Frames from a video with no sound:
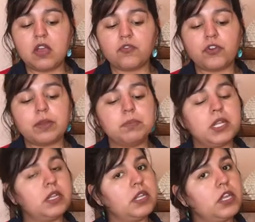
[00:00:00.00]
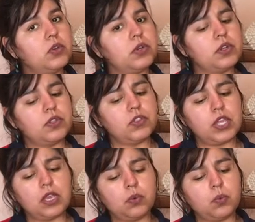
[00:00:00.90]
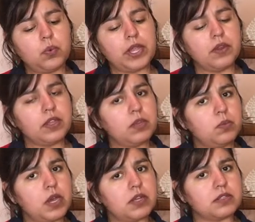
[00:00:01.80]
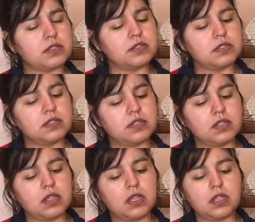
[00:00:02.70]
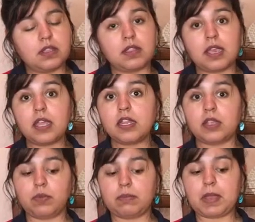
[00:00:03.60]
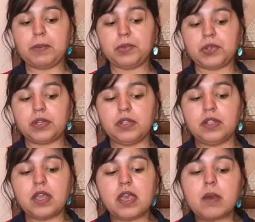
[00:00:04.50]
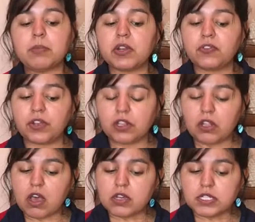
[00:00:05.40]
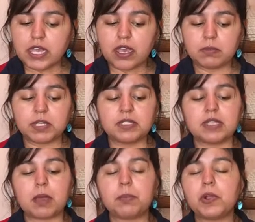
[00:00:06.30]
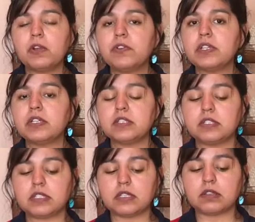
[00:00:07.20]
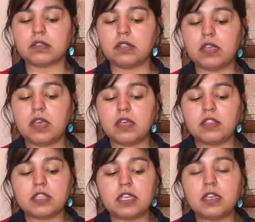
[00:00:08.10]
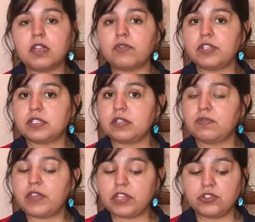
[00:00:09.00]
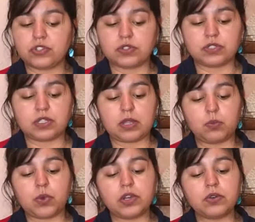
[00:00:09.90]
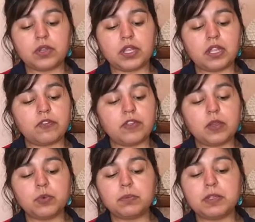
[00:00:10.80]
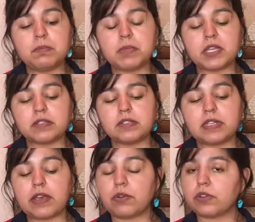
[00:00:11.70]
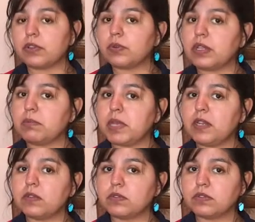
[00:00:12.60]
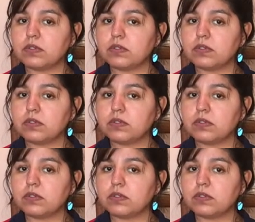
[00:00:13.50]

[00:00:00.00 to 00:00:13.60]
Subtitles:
For a minute he couldn't think where he was. Then he remembered, but for a long time he sat perfectly still, thinking of his adventures and wondering if he would be missed down on the Green Meadows.